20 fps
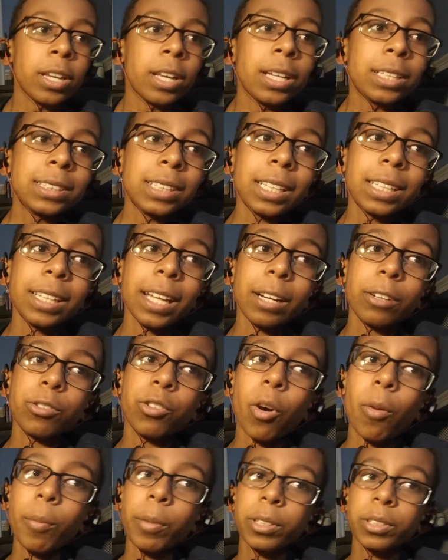saying that
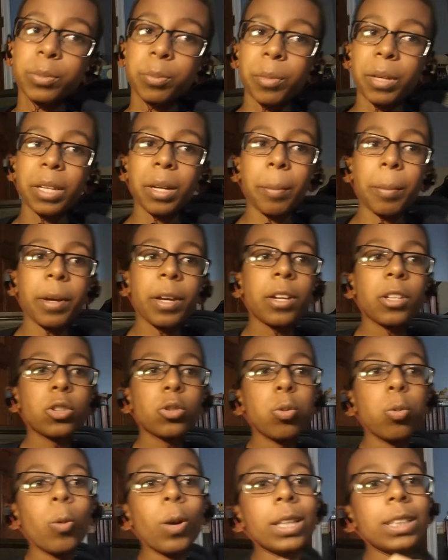Chromebooks made up
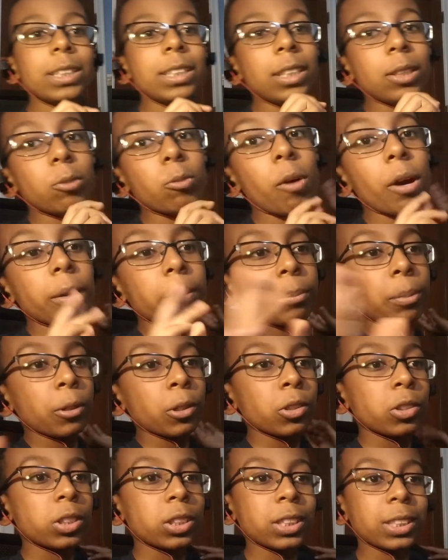
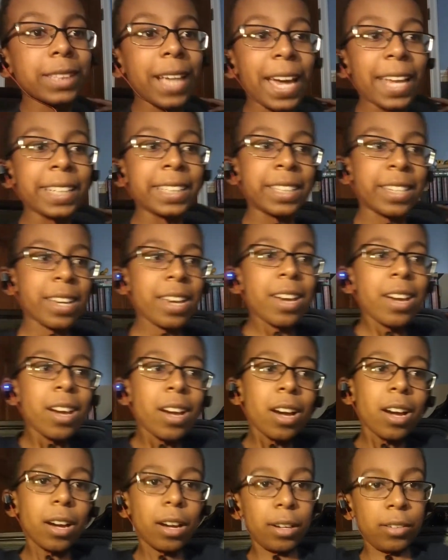21%
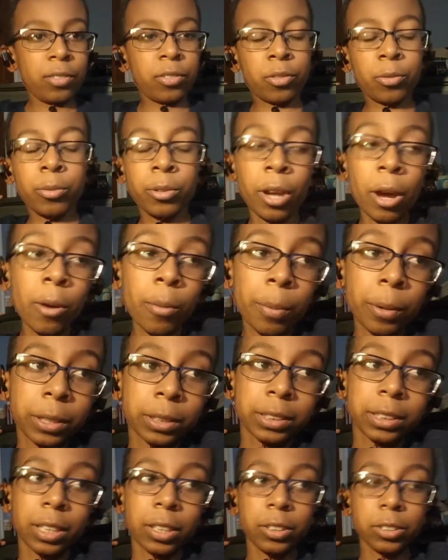of notebook
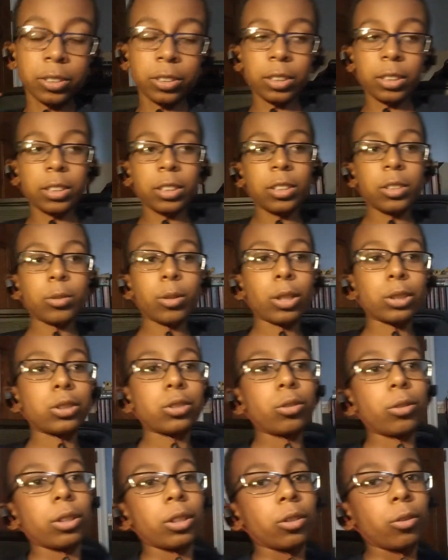sales in the US
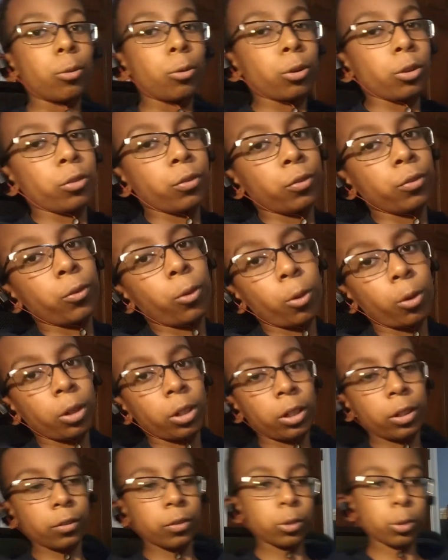during
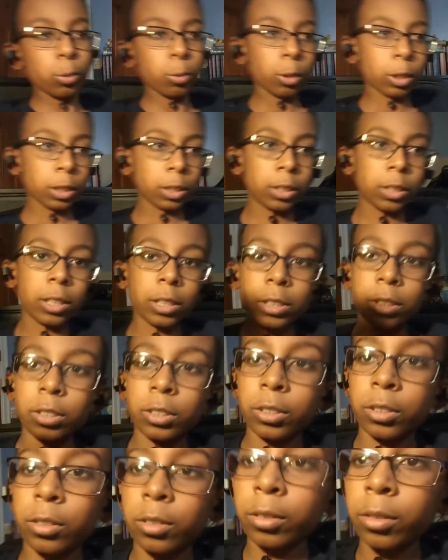Q4 of
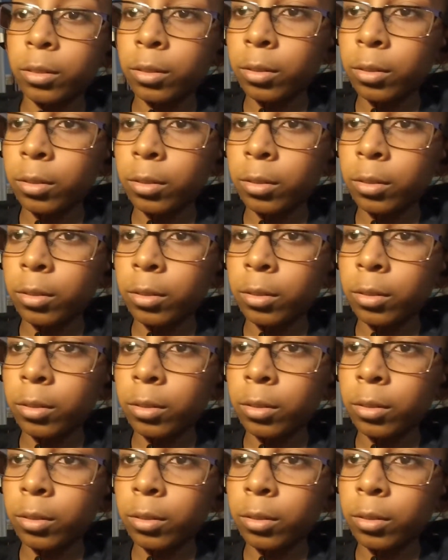2018.